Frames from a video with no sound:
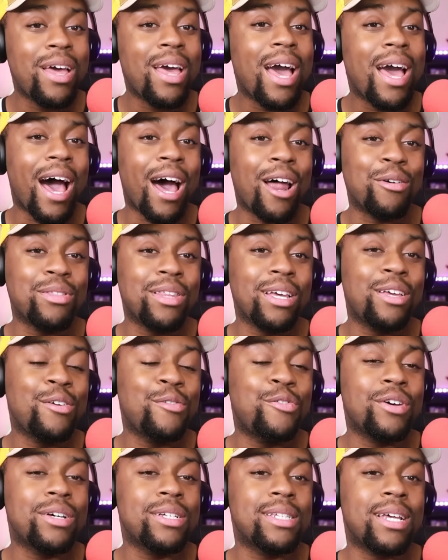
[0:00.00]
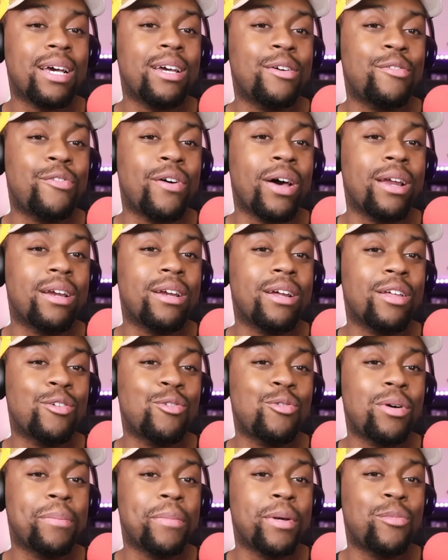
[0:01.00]
I don't think he feels like he'll find another
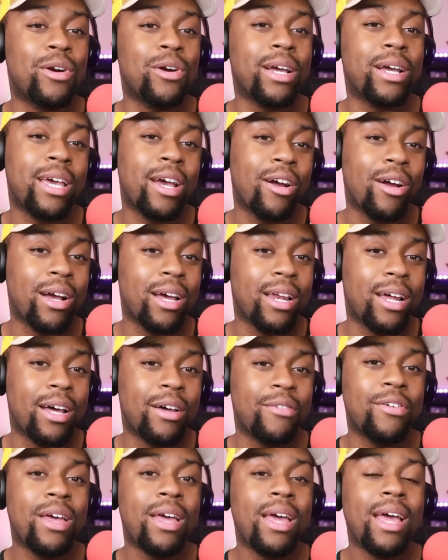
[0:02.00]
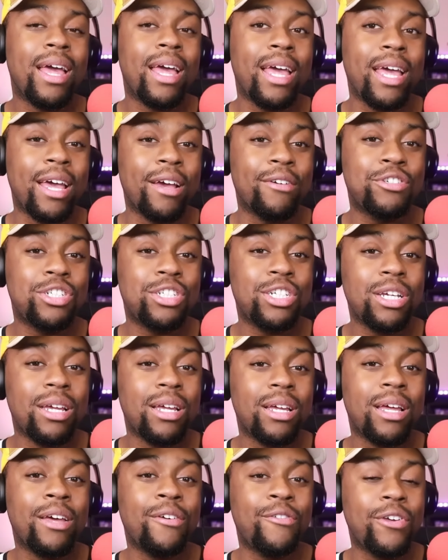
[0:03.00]
woman more caring enough if
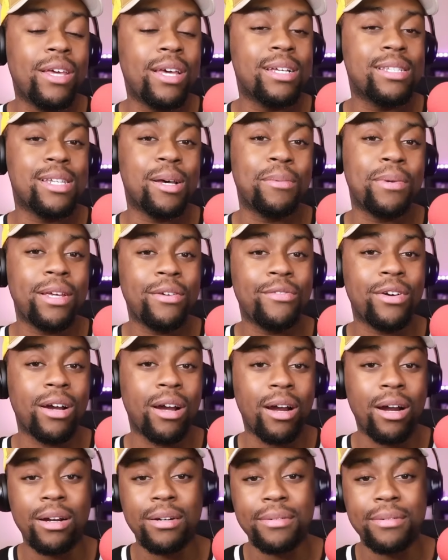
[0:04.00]
he ends up leaving her,